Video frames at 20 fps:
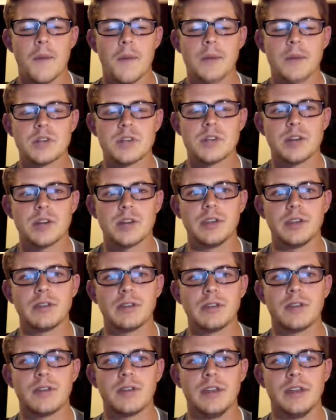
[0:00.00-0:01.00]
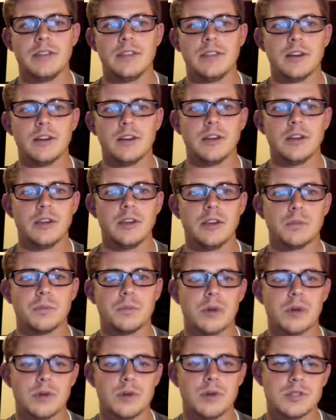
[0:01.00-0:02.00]
just trying to think of, in theory, the
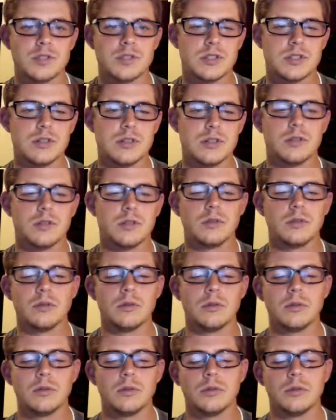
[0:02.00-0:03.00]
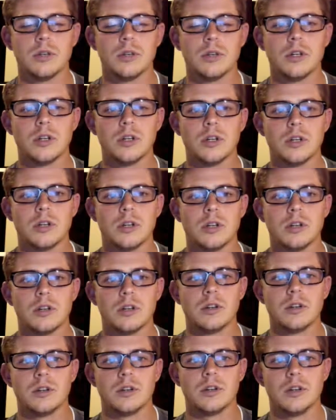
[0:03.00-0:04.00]
approach to
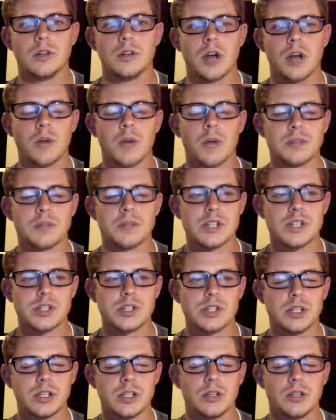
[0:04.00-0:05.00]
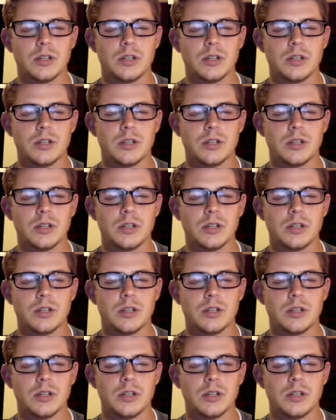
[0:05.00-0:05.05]
the competition.